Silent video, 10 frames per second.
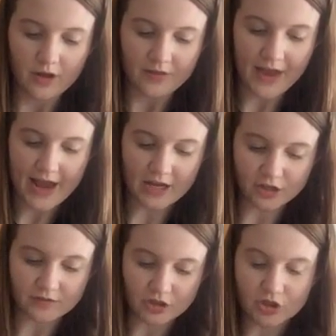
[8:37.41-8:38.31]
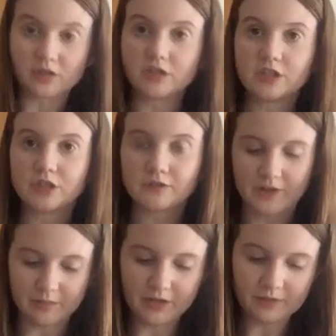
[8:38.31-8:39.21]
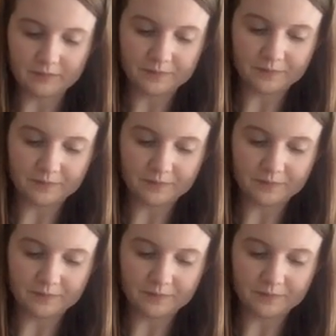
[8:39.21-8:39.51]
the age of the children in your family.